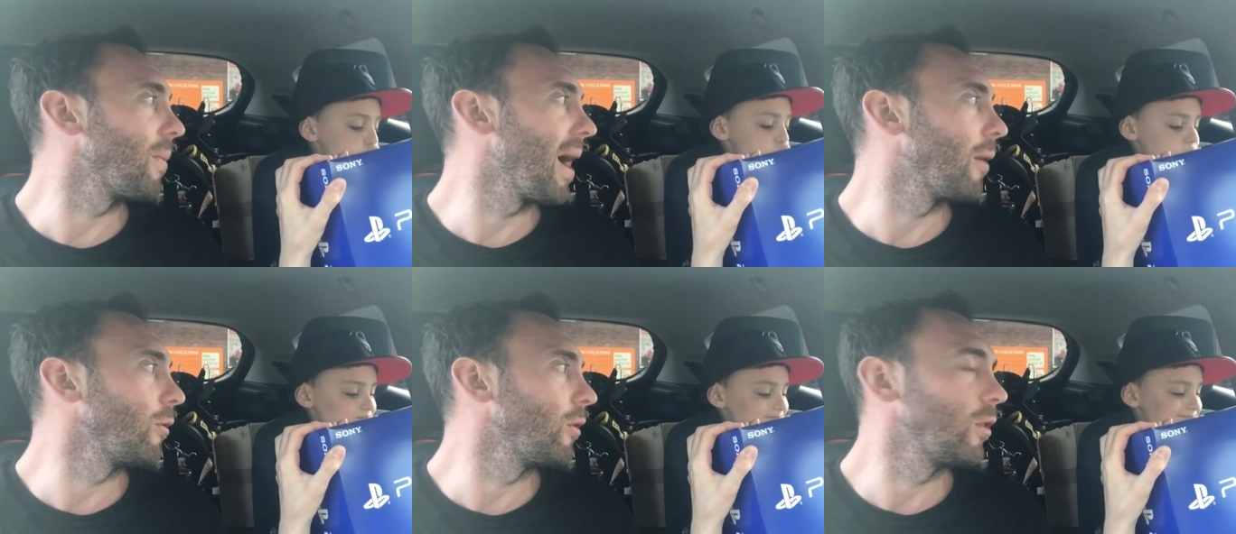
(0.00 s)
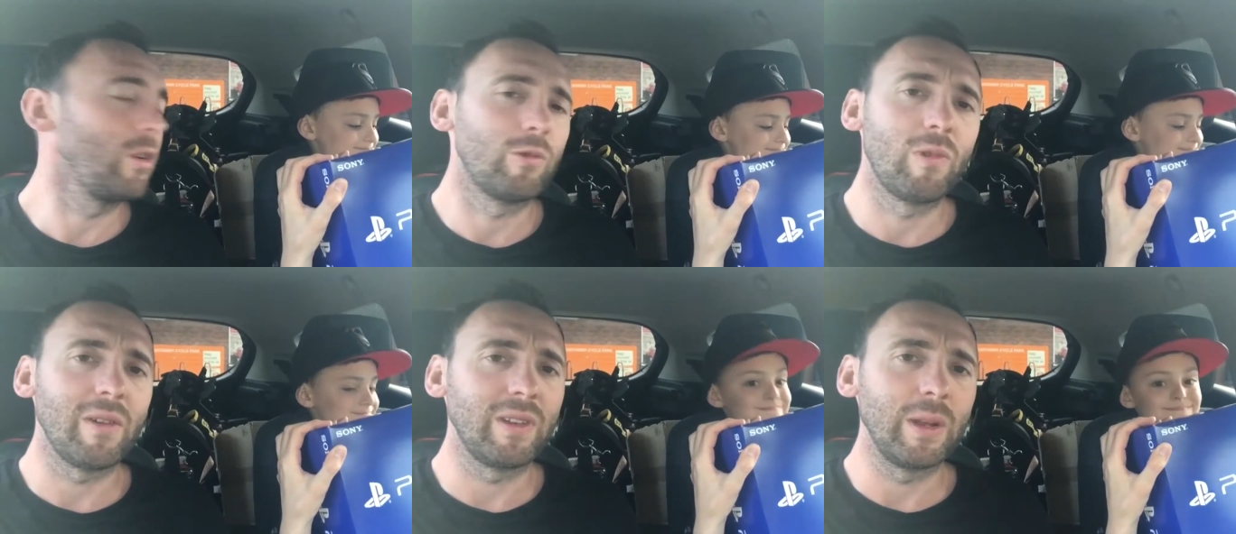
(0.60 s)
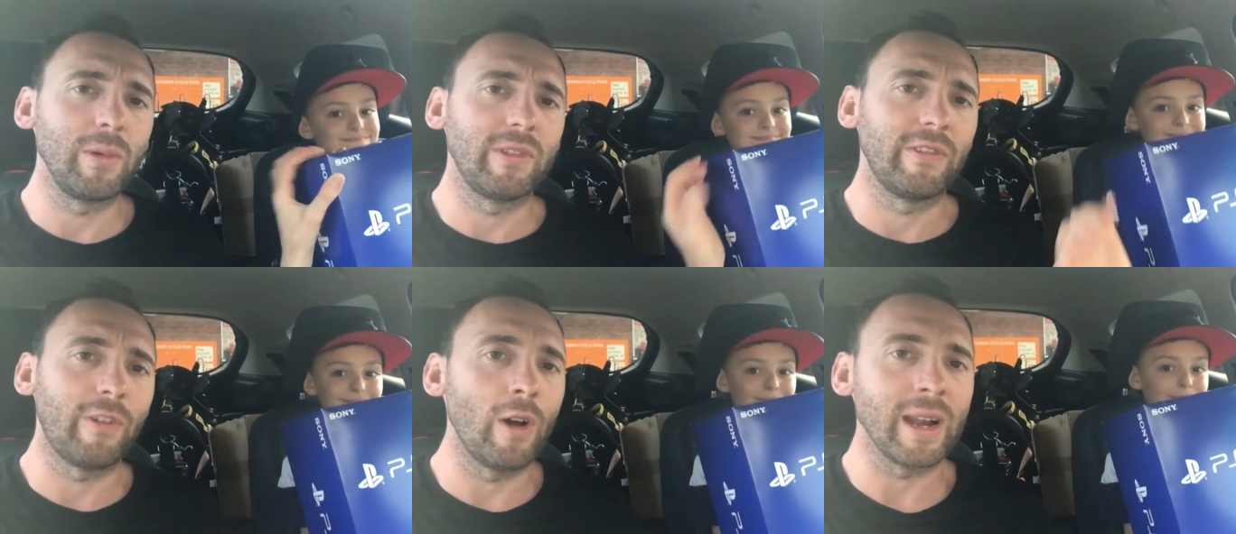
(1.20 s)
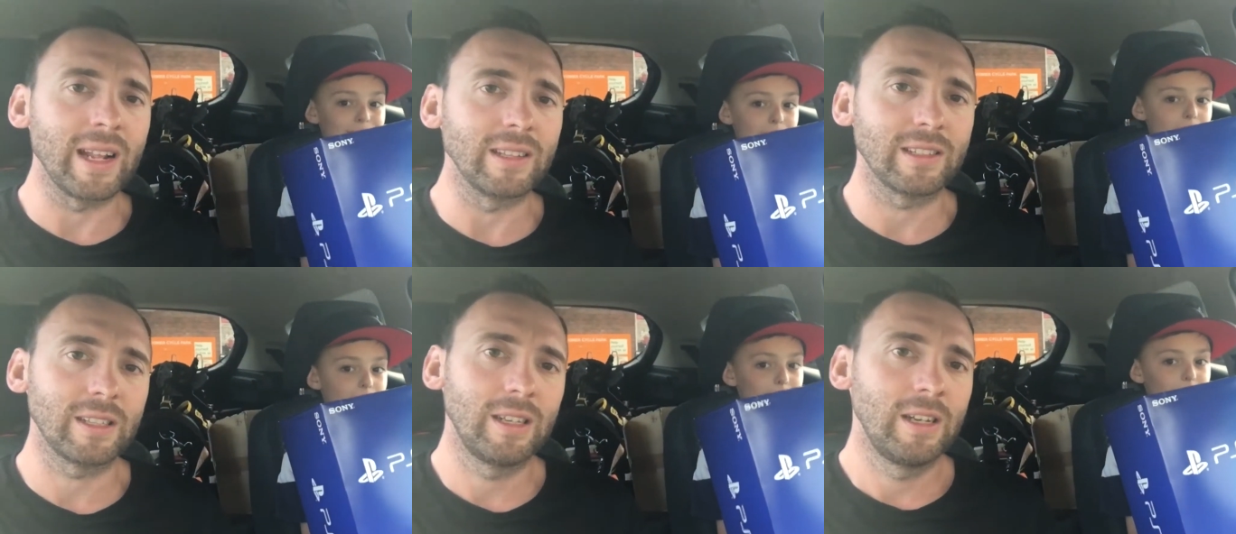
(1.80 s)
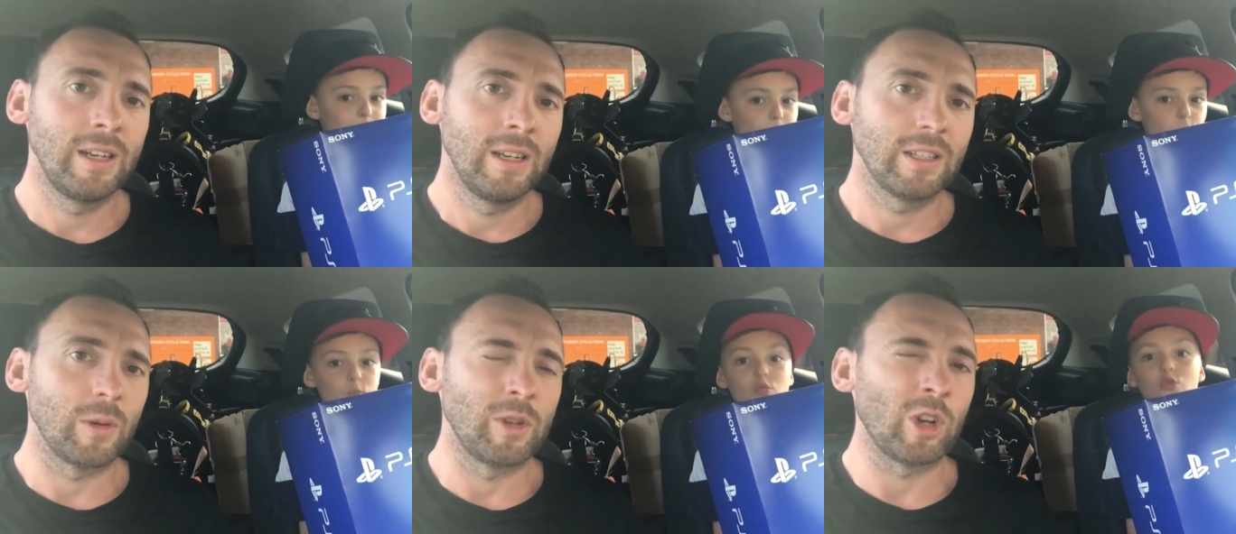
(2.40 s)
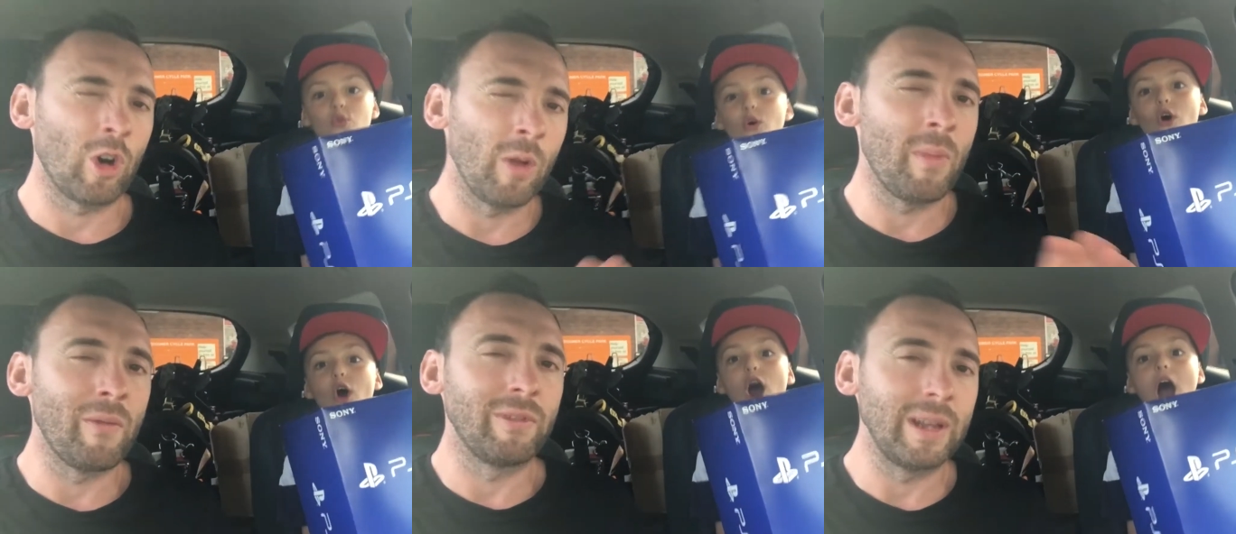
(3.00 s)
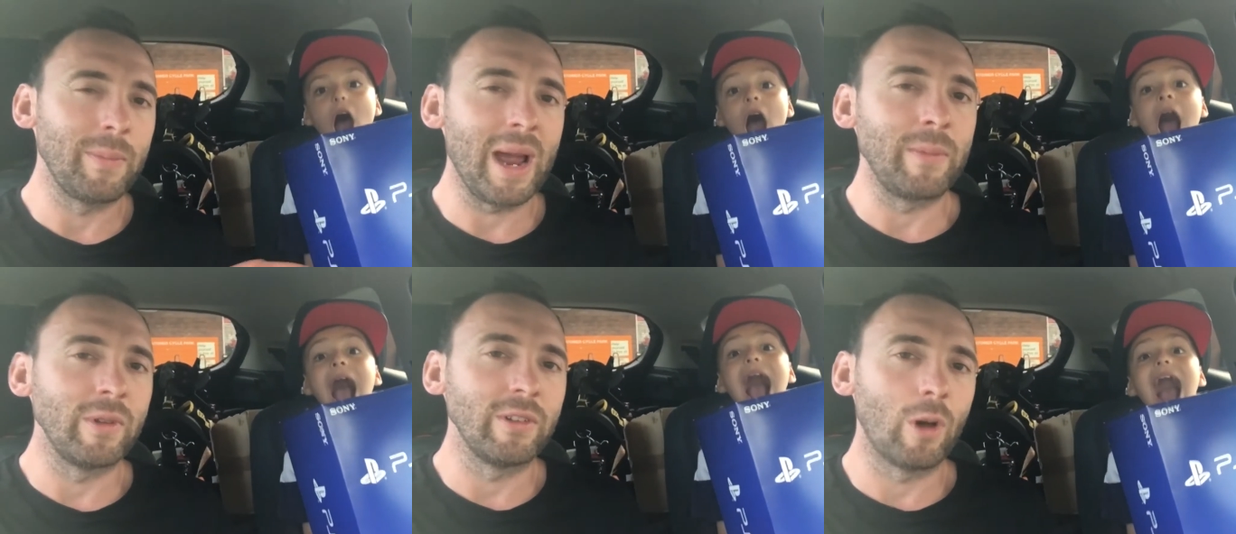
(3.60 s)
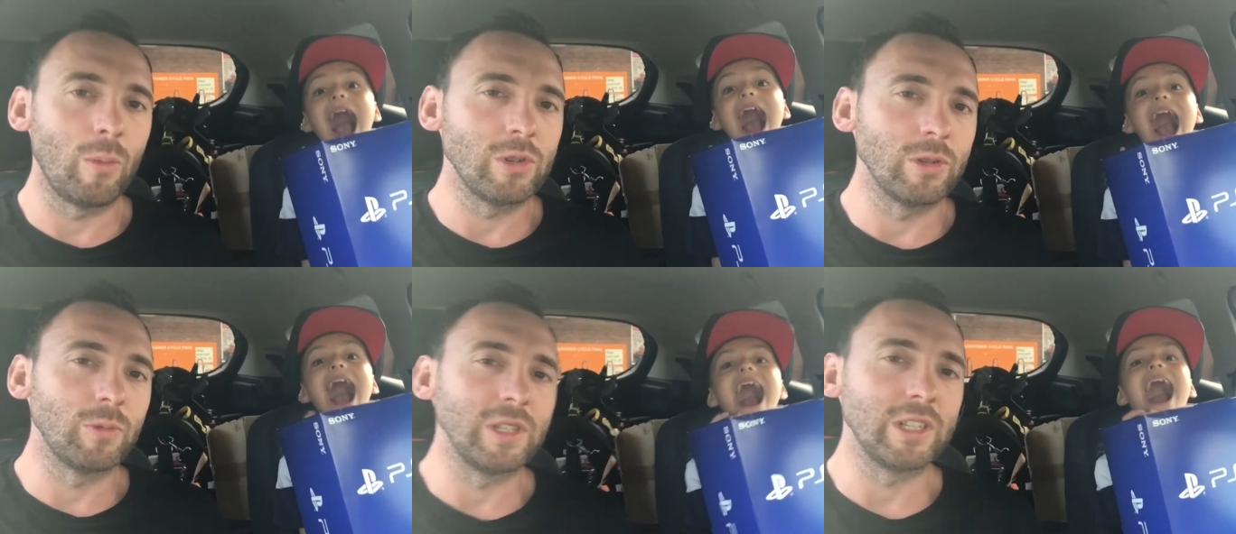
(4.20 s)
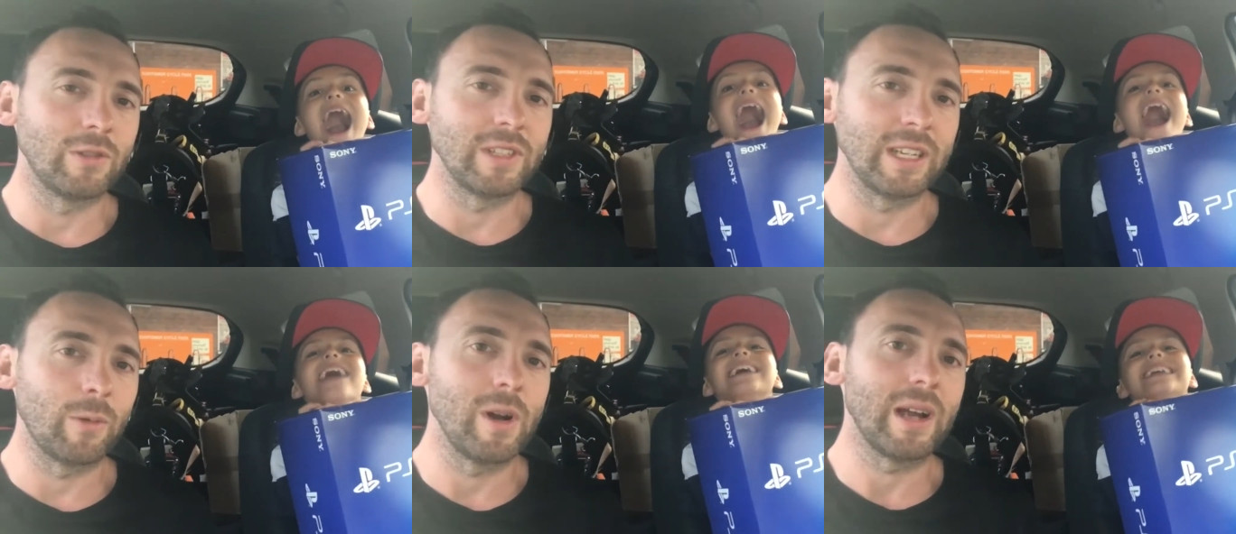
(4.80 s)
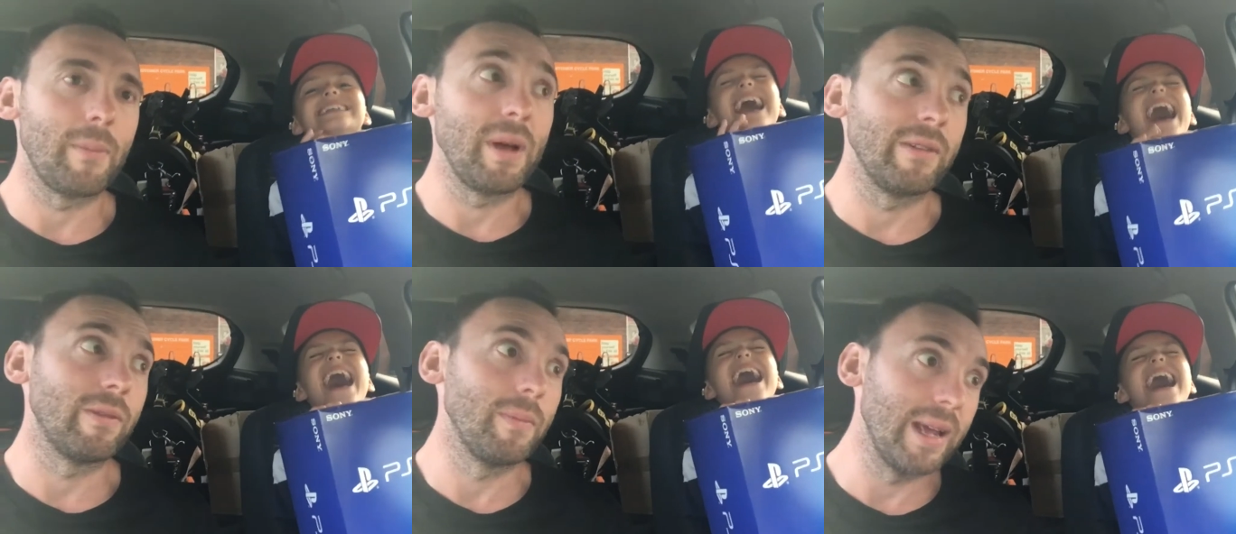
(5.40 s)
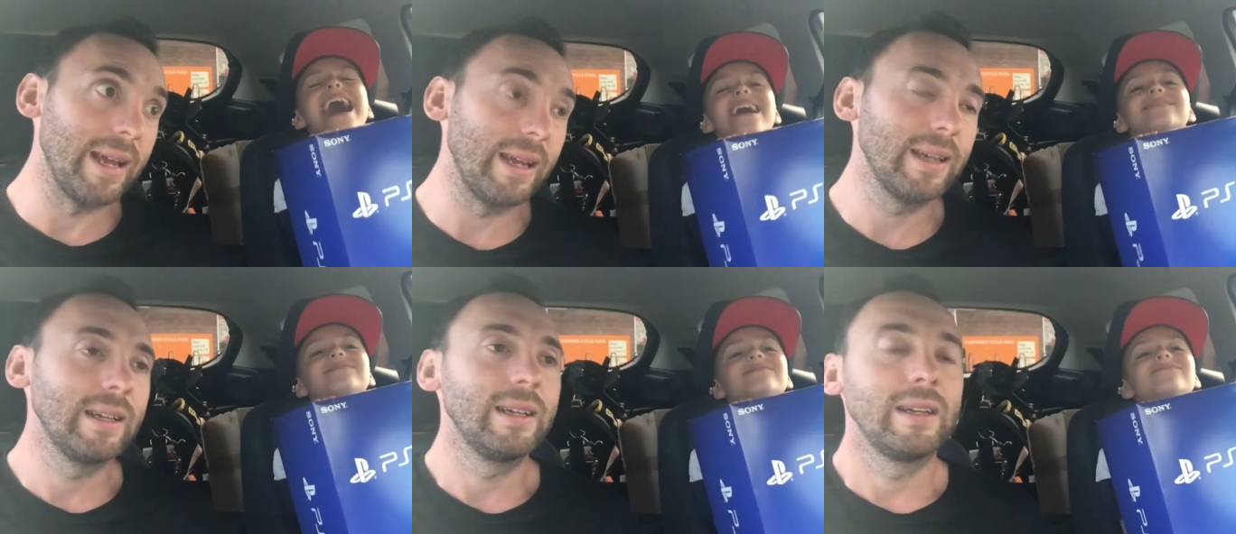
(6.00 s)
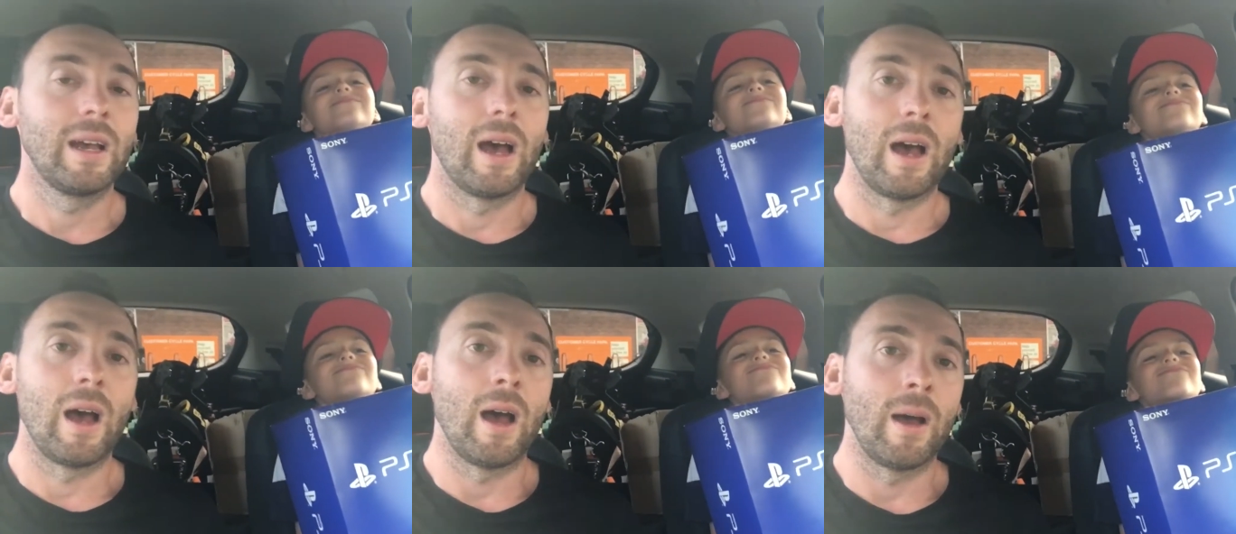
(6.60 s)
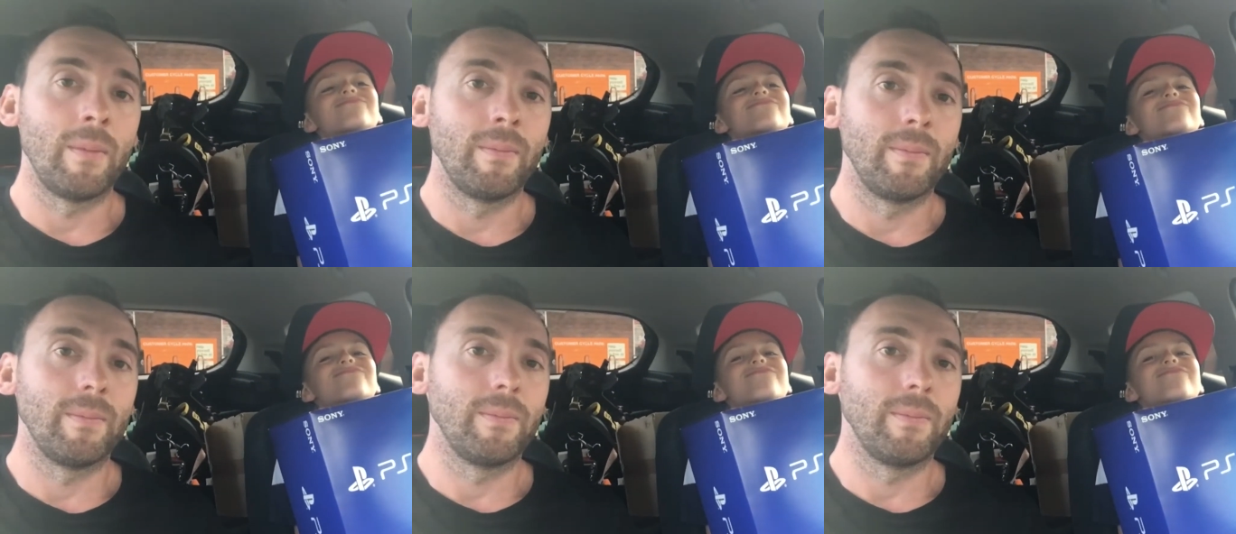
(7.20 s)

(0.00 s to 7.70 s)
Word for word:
Speaker 1: pound roughly was to finance. So we took it on a monthly payment option, which is obviously going to work out better for me. Um,